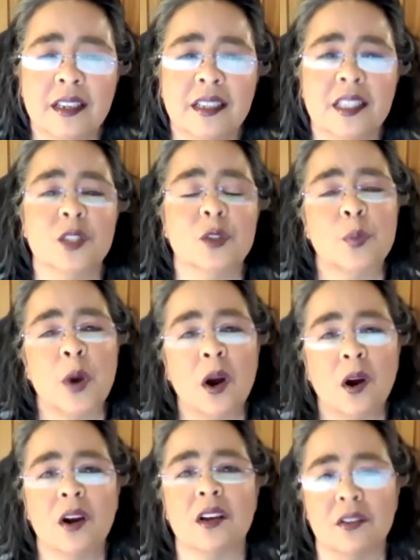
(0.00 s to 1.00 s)
and it is
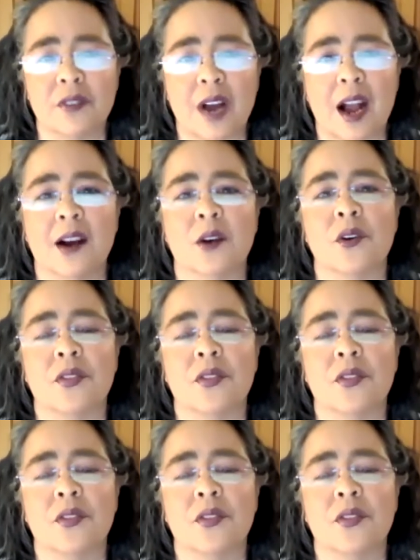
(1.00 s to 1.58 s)
part of our